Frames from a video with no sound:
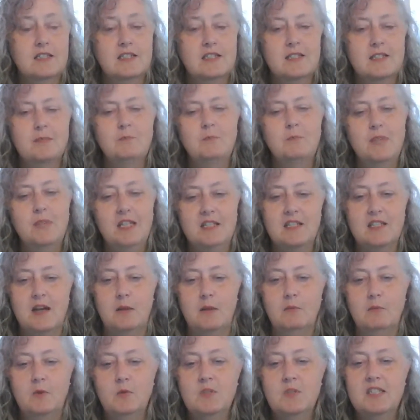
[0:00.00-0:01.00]
some me
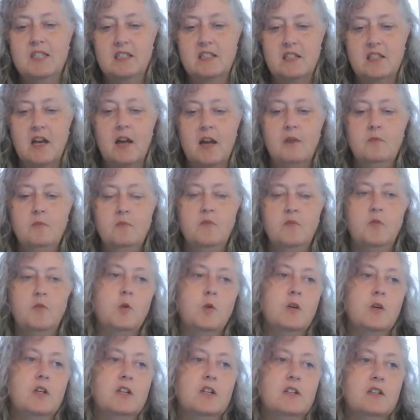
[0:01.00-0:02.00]
time. It was time
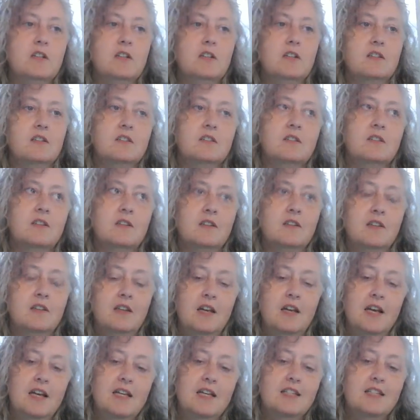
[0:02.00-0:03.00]
for
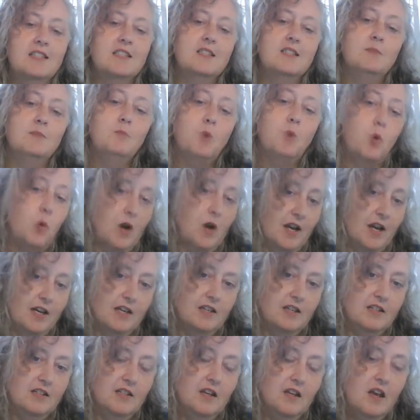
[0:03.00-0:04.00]
some
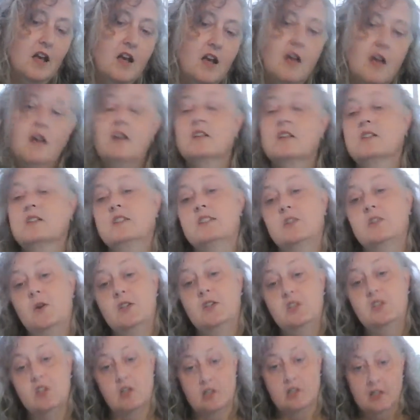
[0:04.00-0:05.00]
quiet. So I
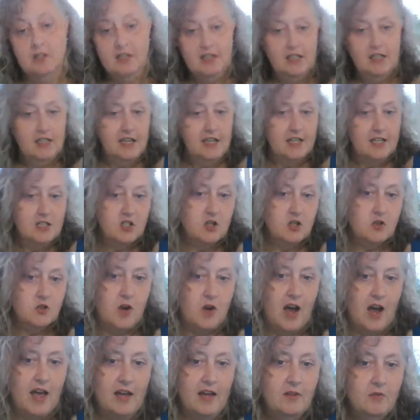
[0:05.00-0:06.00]
took a little nature
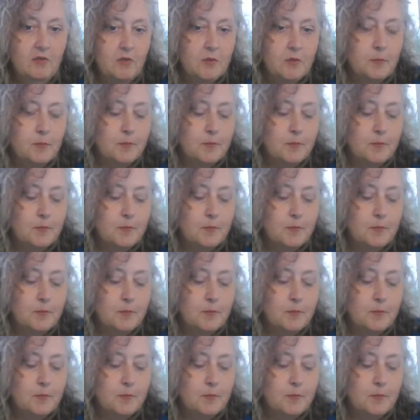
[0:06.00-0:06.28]
drive